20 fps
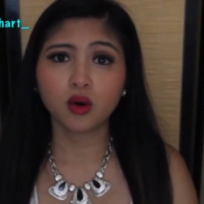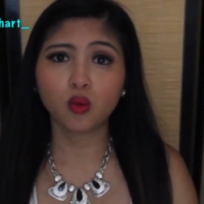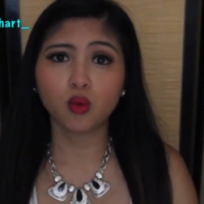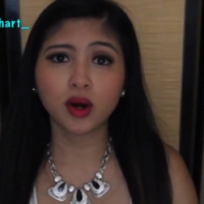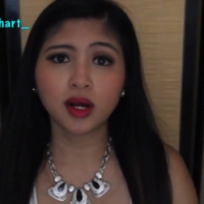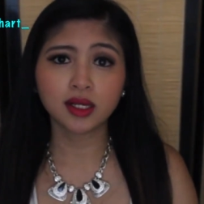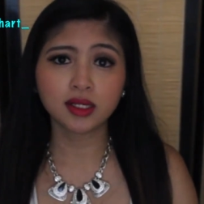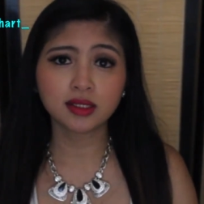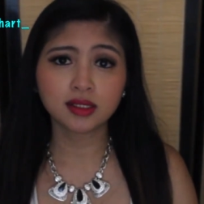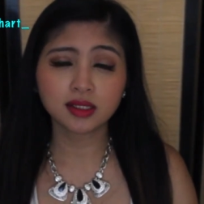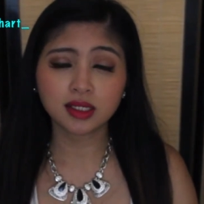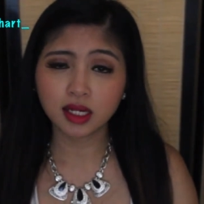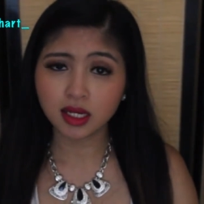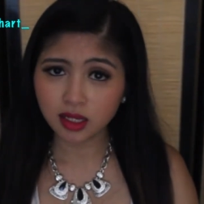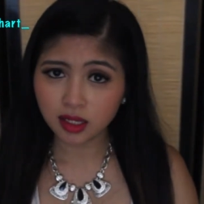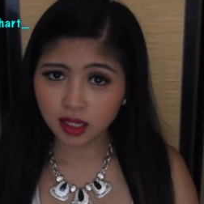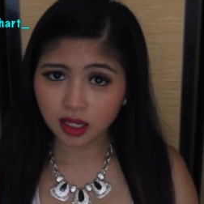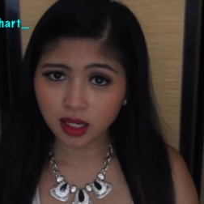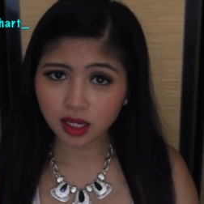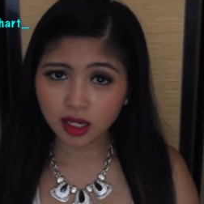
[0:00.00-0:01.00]
was
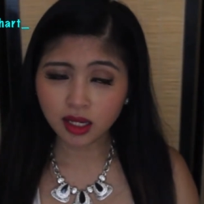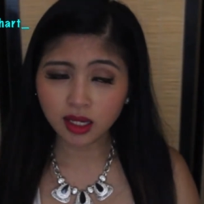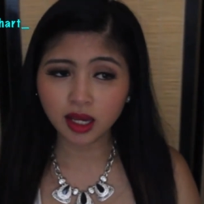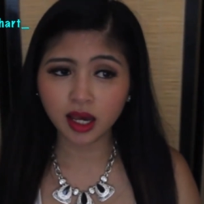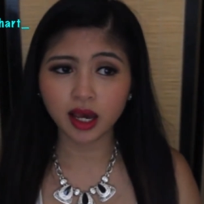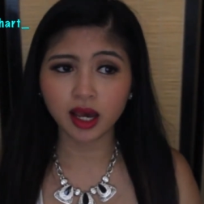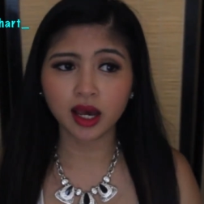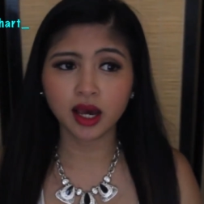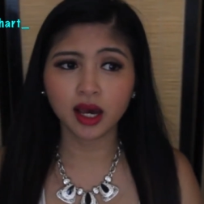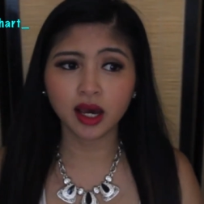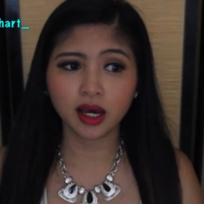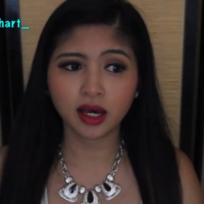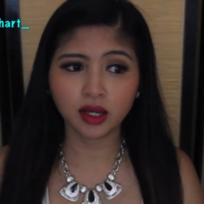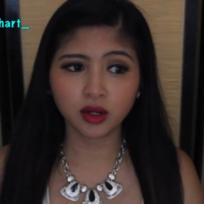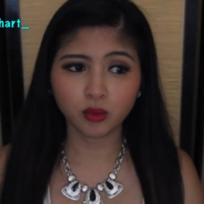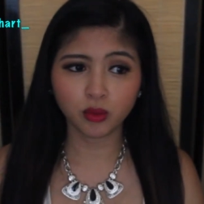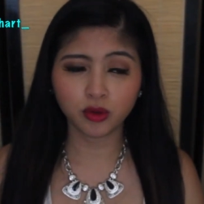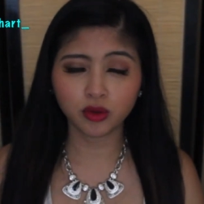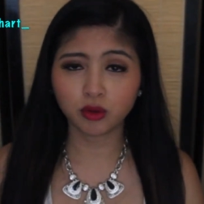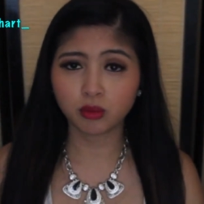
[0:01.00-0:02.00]
teething
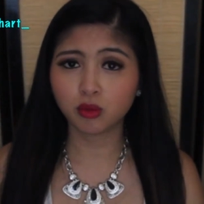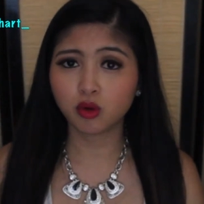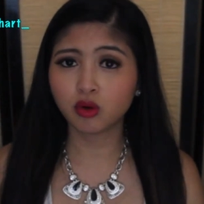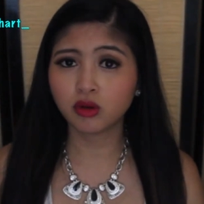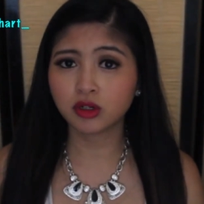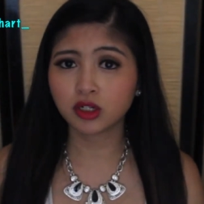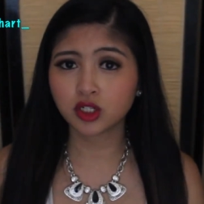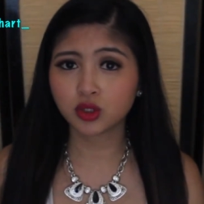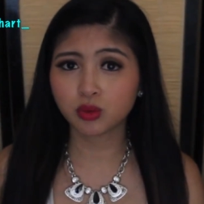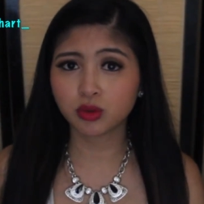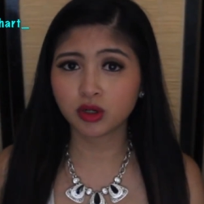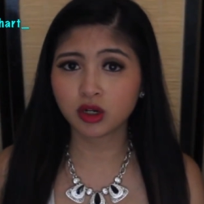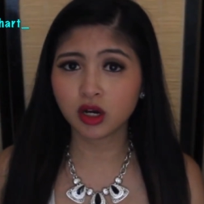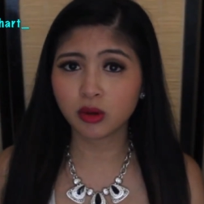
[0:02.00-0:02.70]
and when their molars were